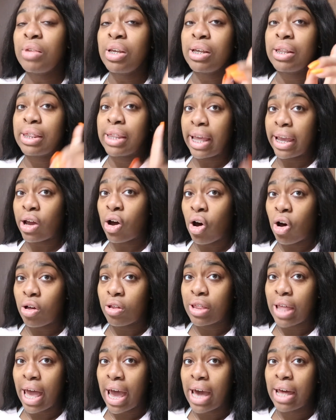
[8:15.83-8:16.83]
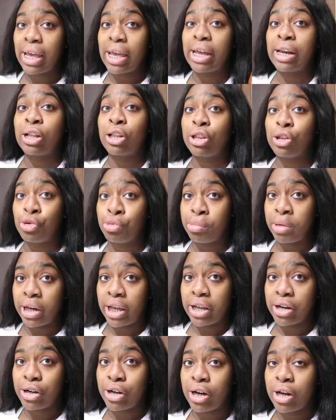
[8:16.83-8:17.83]
they call that an
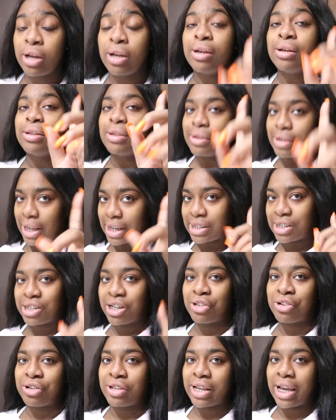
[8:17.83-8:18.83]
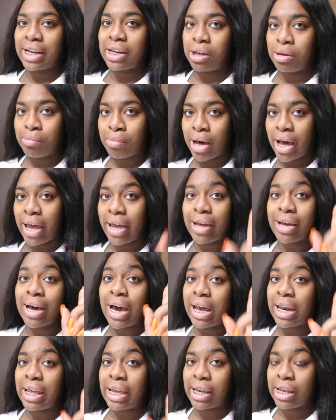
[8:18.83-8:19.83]
illuminator. That's another thing I didn't buy.
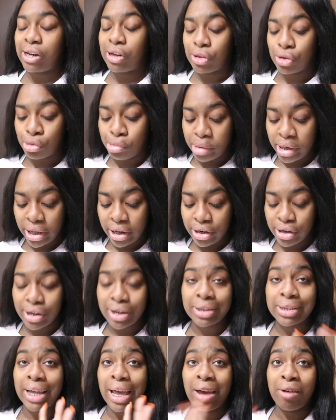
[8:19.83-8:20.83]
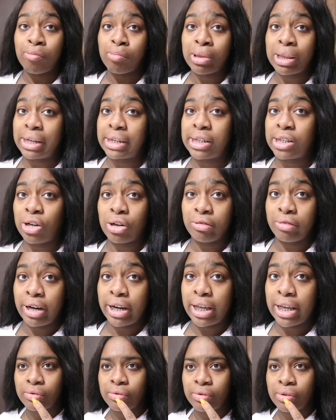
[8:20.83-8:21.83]
I didn't get an illuminator because I have plenty
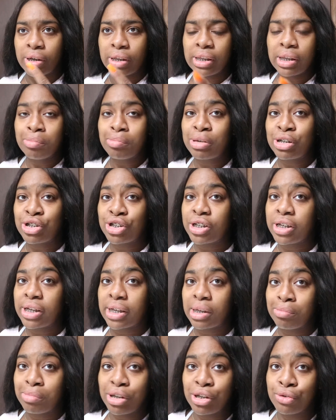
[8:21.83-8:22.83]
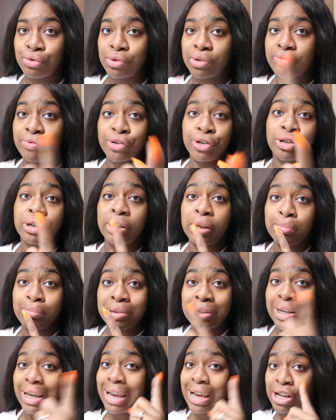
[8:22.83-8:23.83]
already. A lip and cheek can be used for your lips
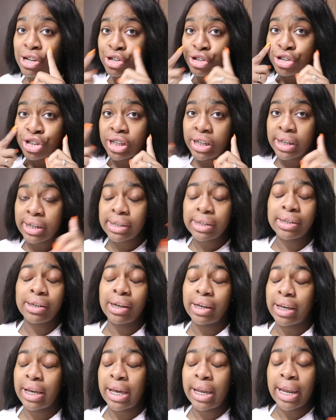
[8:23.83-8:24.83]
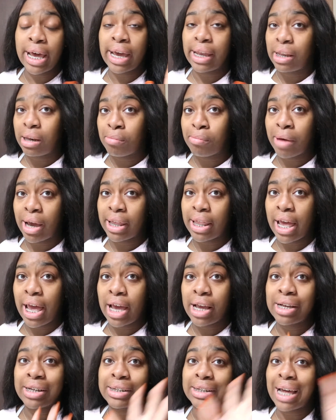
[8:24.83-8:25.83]
and your cheeks. Again, I didn't buy
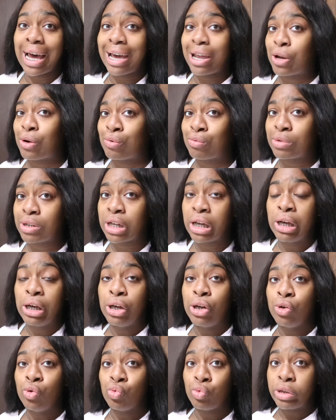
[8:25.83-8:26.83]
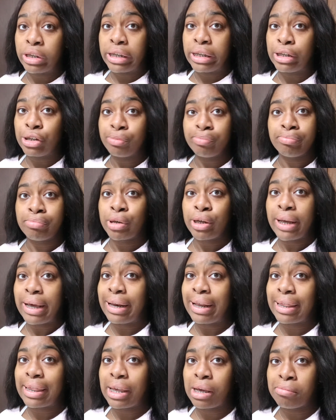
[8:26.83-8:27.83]
that because I don't really put
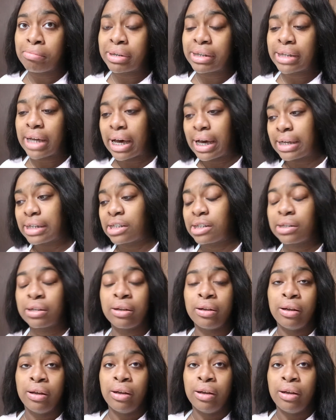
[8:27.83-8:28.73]
anything besides